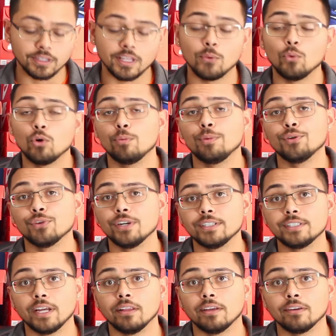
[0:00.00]
and they will be
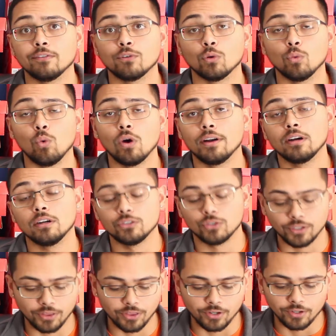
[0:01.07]
retailing for
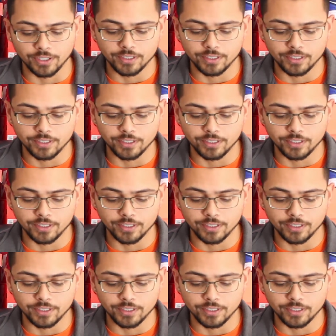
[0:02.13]
$130.